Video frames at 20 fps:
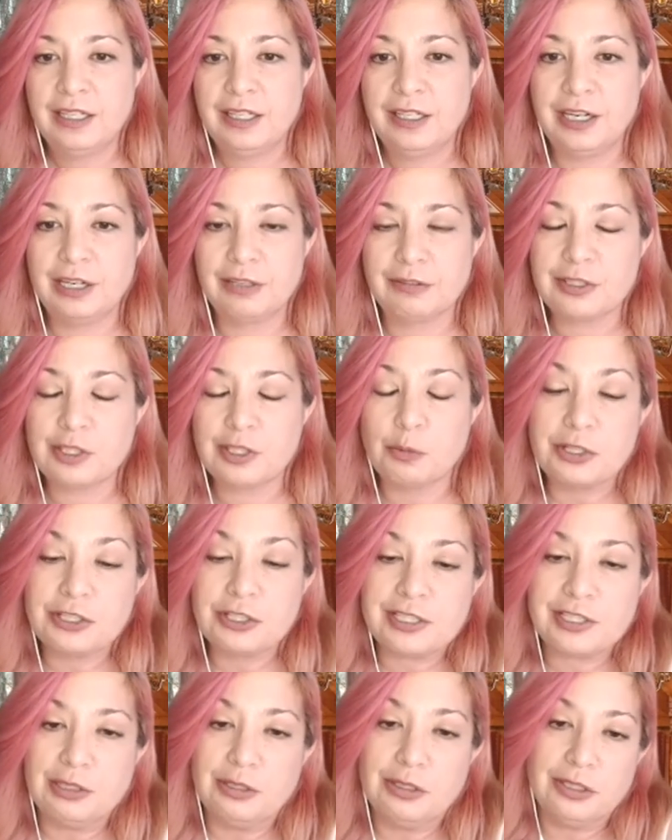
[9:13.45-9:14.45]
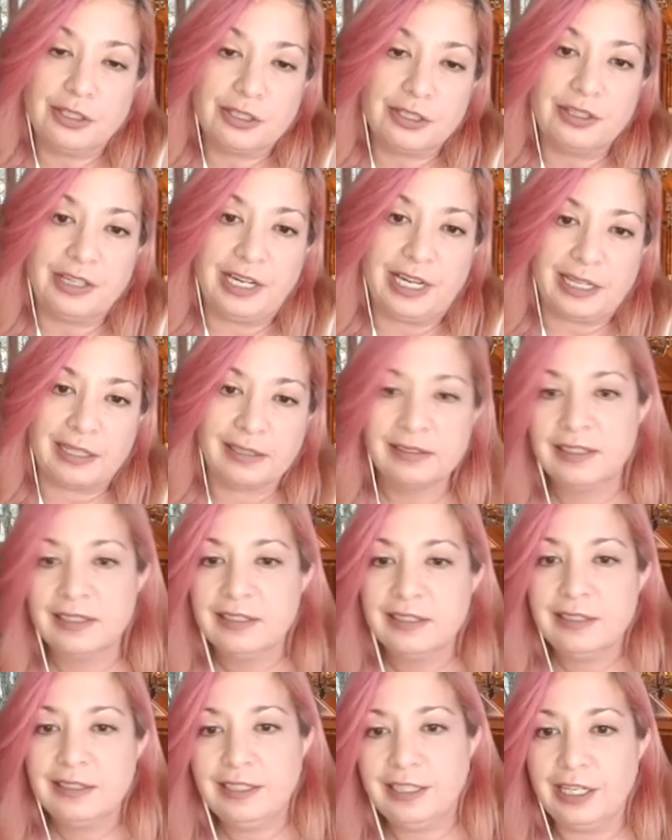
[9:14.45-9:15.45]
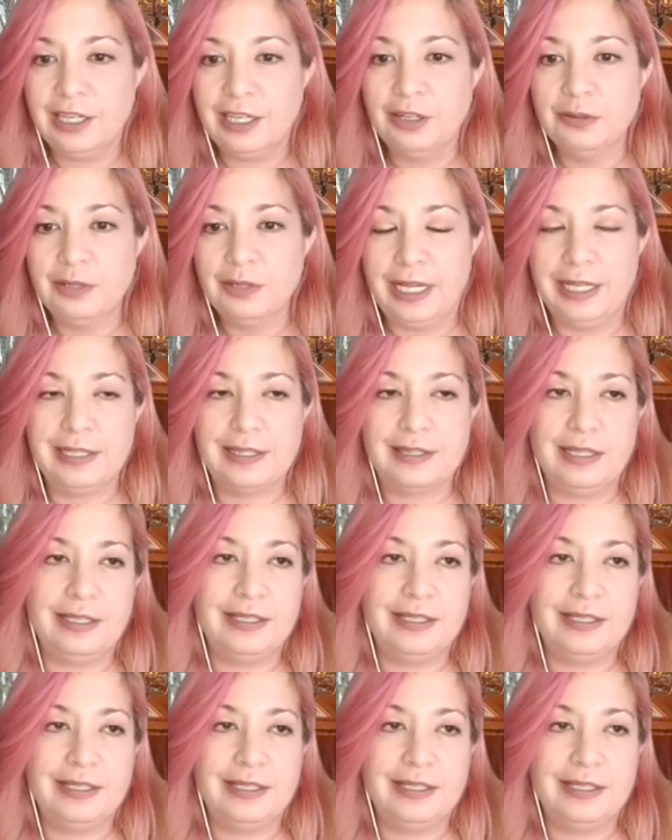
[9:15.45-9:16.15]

so we're still learning, and